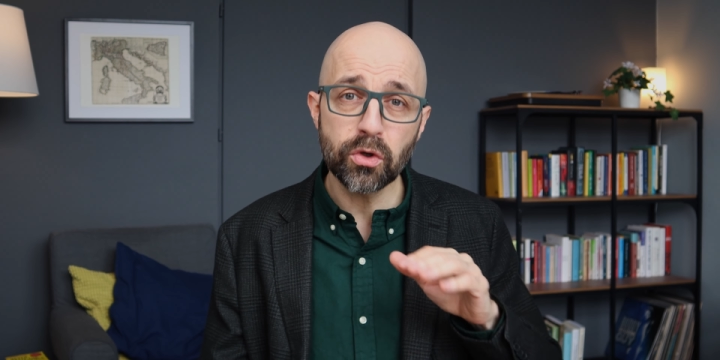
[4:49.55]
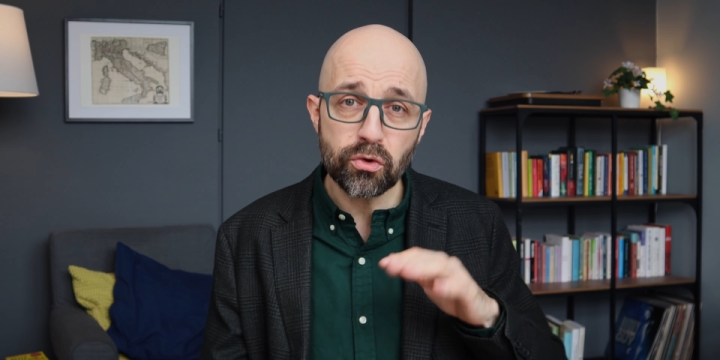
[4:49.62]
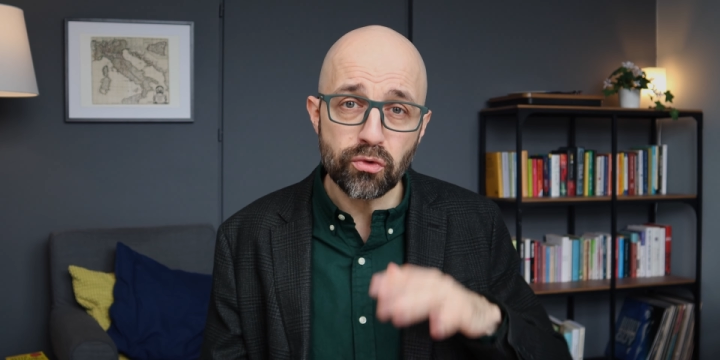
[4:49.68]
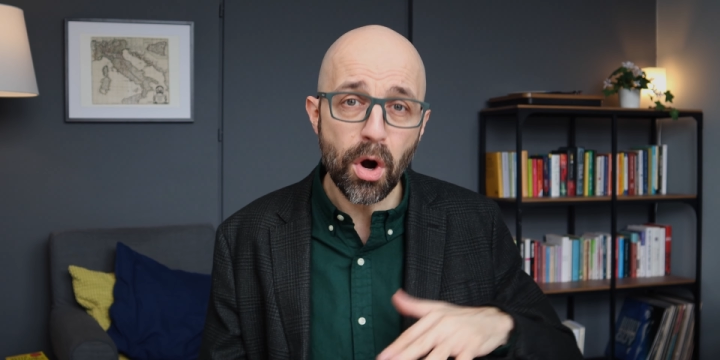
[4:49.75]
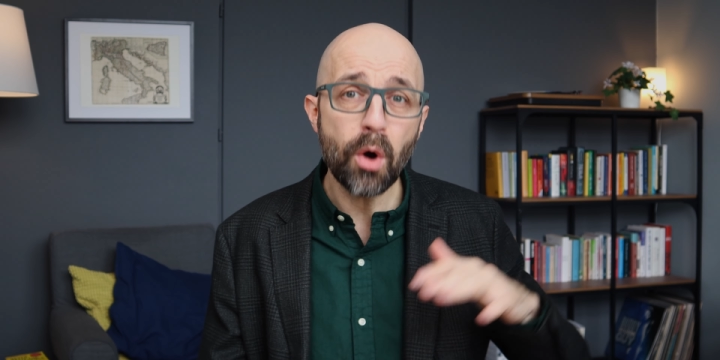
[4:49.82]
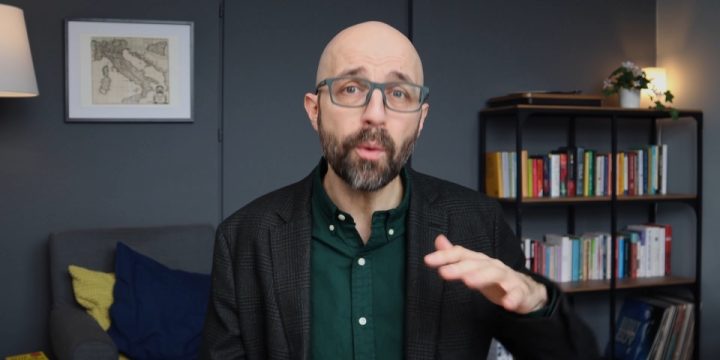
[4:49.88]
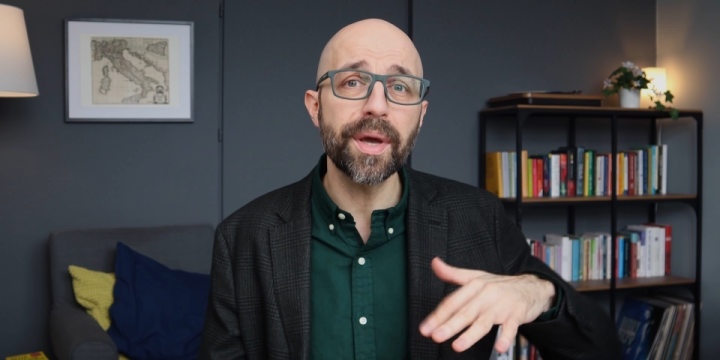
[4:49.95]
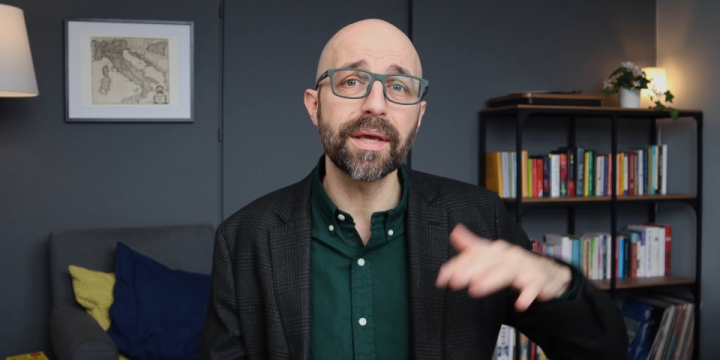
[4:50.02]

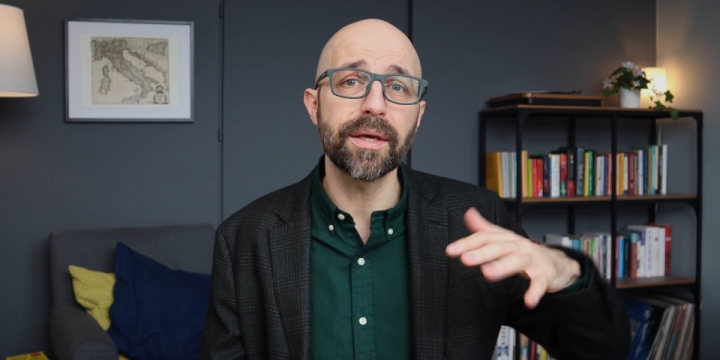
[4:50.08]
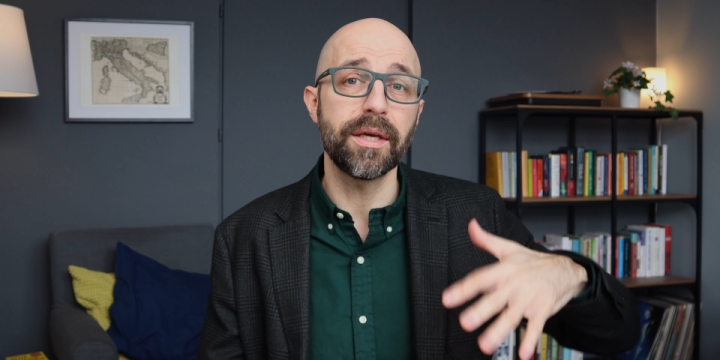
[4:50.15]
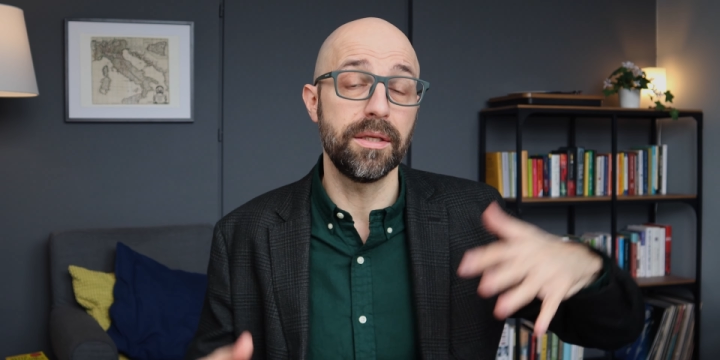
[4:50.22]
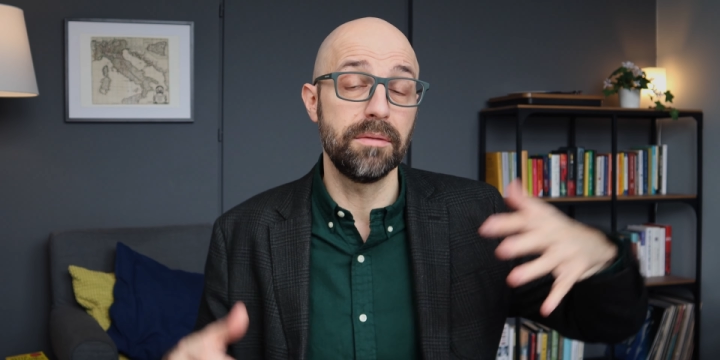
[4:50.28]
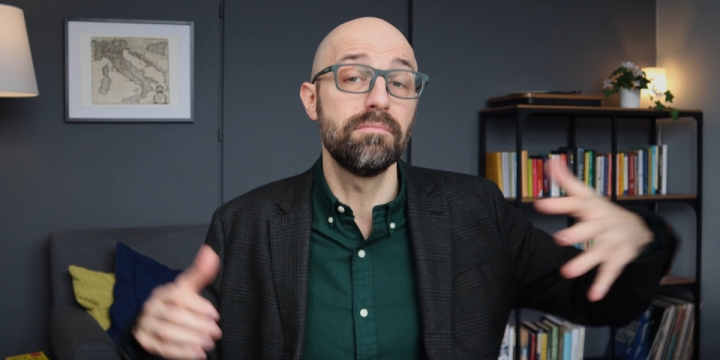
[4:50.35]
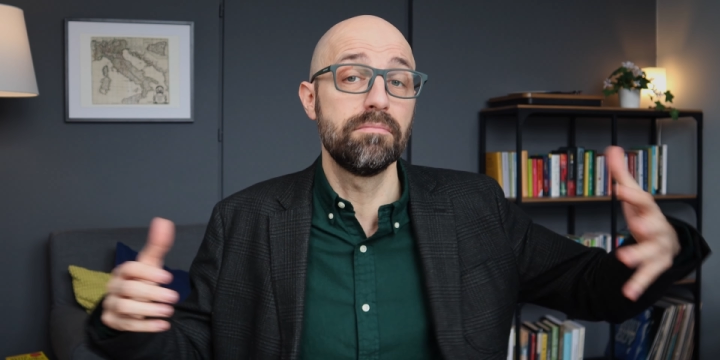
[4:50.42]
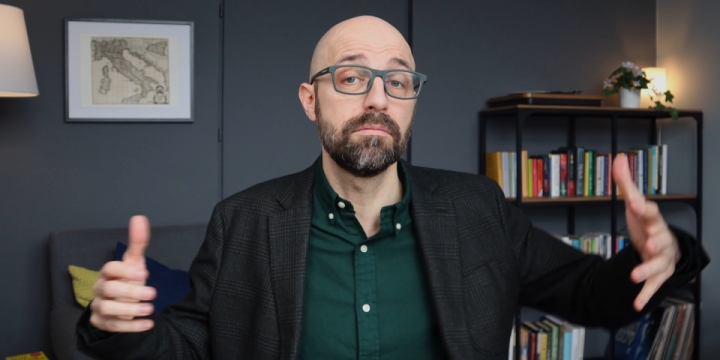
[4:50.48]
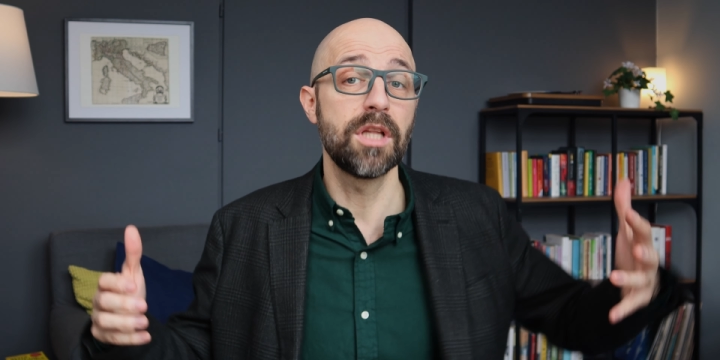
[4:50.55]
growing
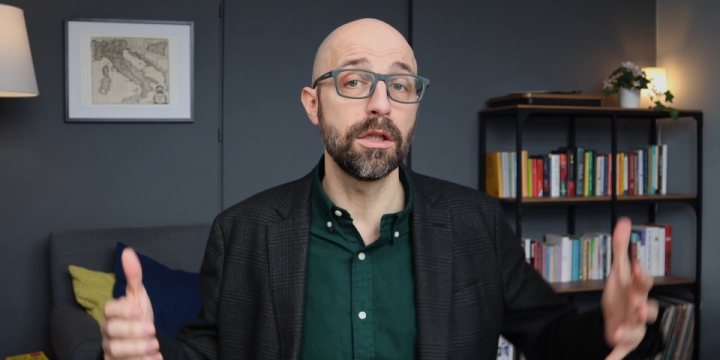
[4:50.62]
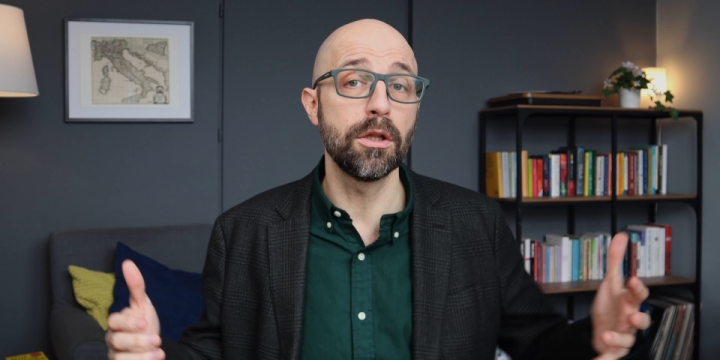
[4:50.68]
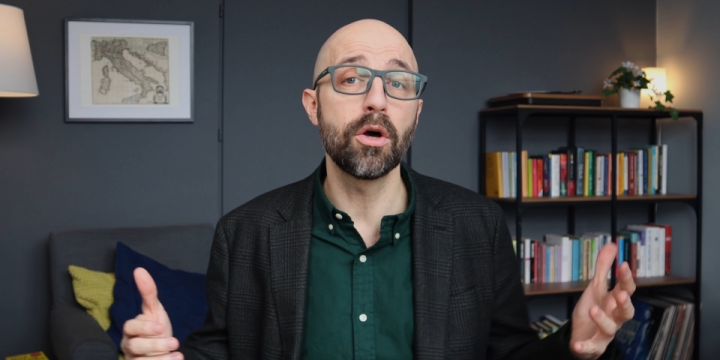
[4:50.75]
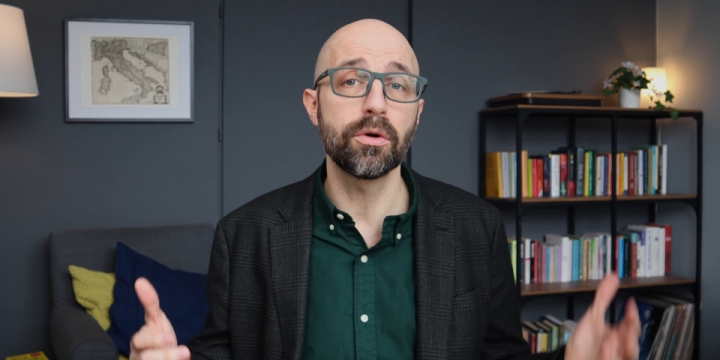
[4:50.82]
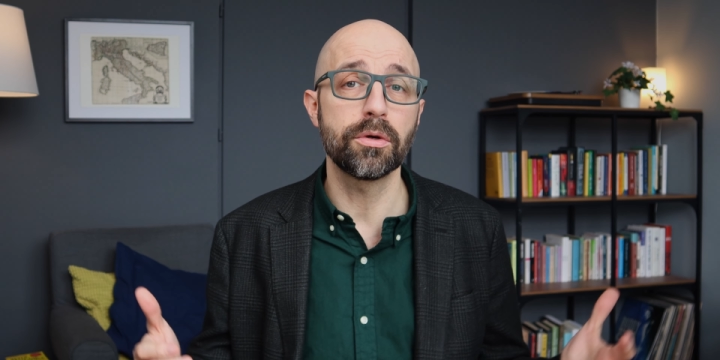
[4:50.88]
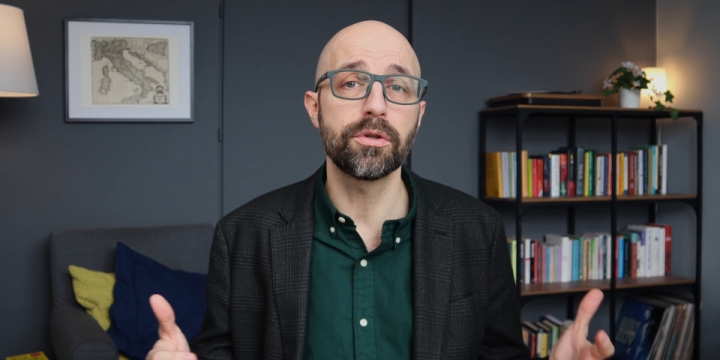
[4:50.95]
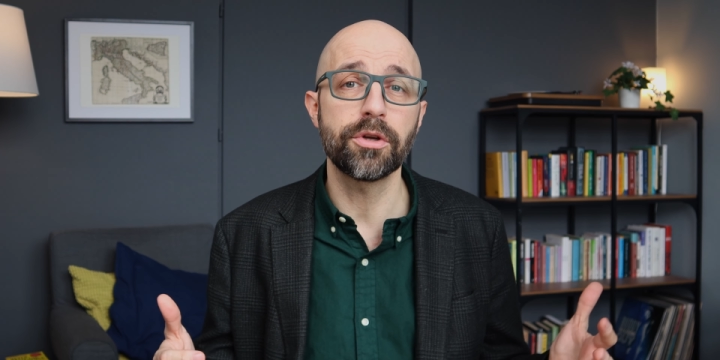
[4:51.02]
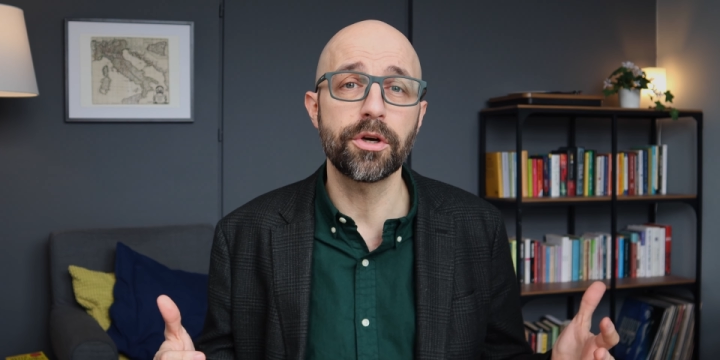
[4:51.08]
in the
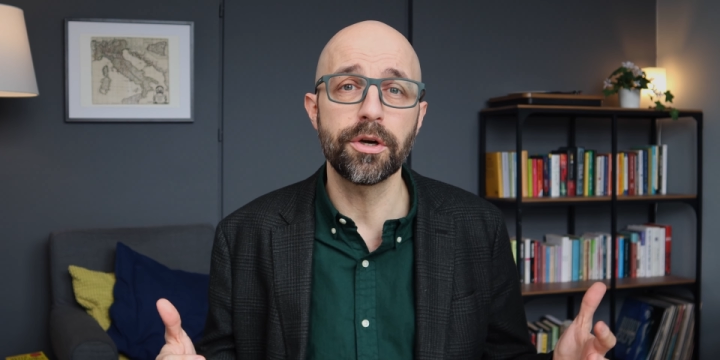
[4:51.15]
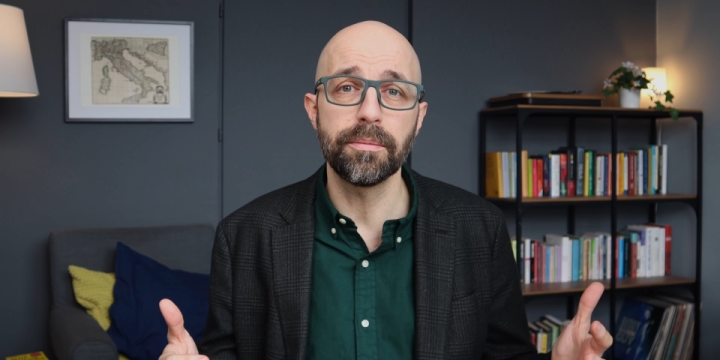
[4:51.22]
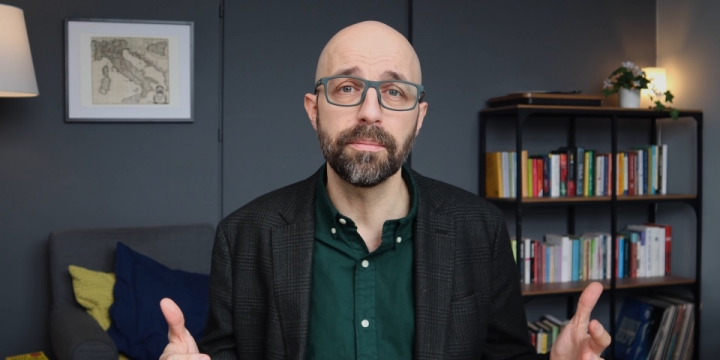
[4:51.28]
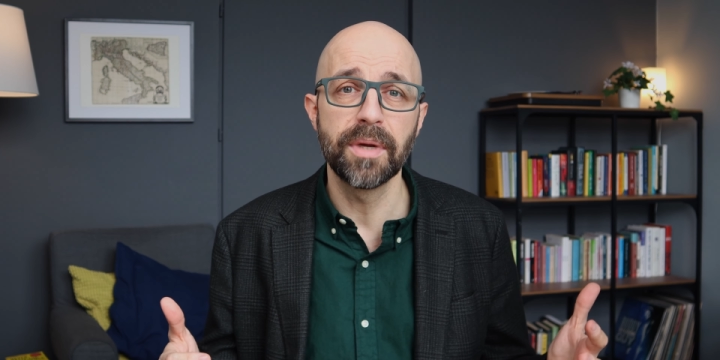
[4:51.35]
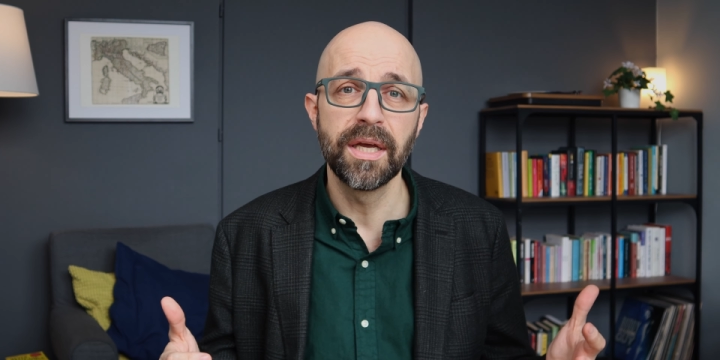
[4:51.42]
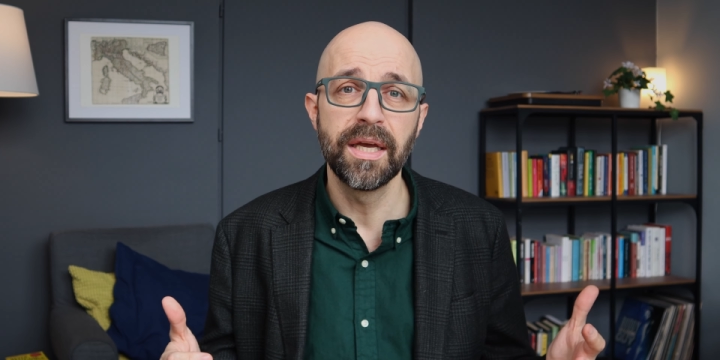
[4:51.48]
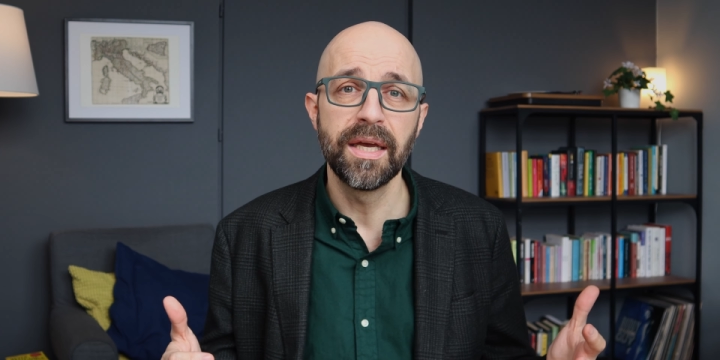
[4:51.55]
long term.